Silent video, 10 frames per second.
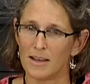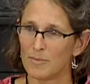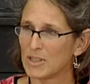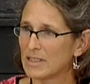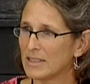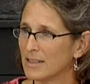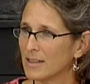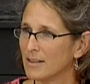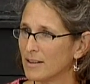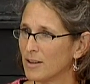I'm just
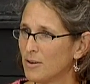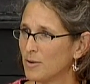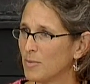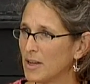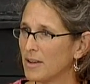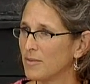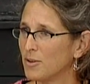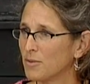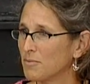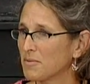sitting here at home. I have
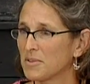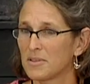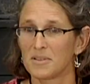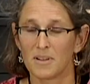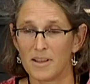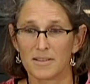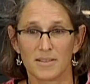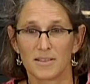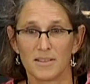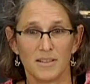no
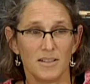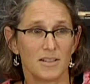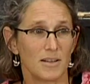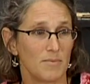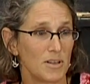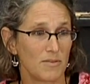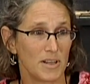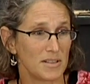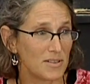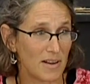classes to teach. I, the
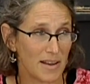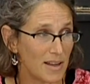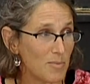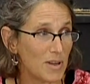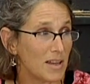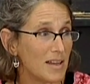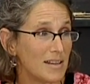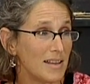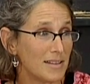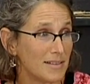grants dried up. I
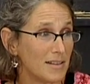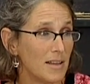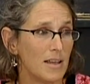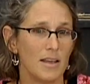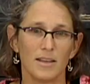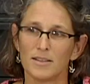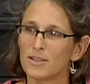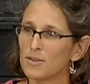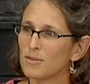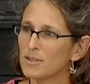got nothing. And
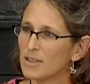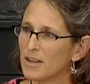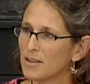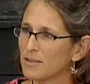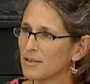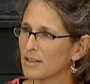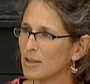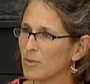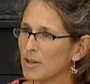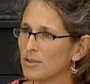so there was an article that
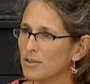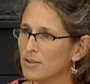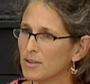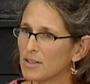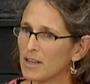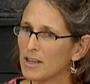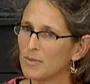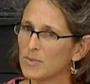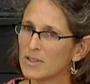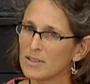came out in the New York
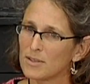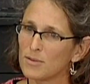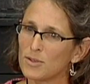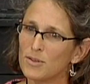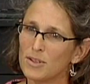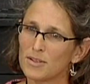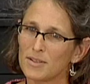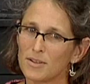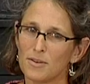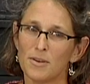Times, this was two
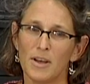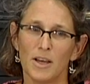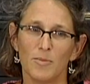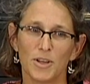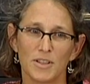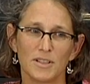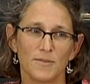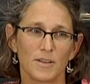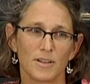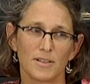years ago, about the
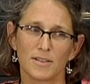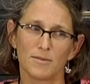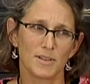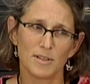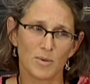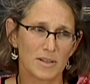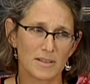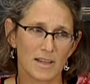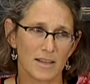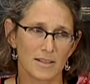difficulties, and it wasn't
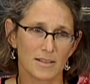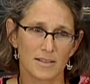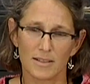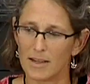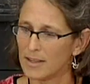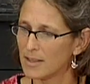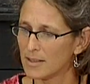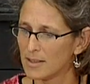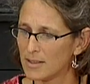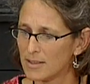about science. And I
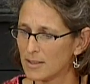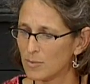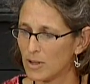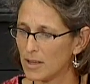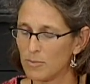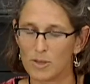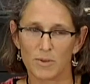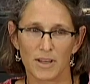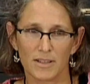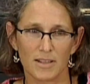think that this can apply, be
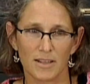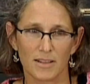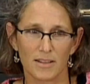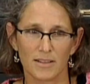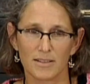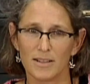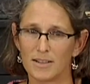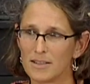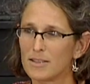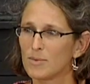applied to anything. It's
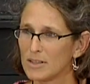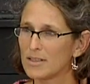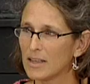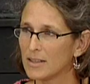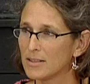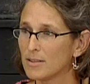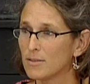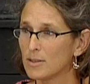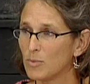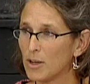not just about science, it
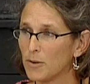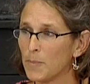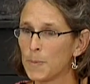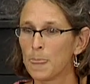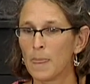was about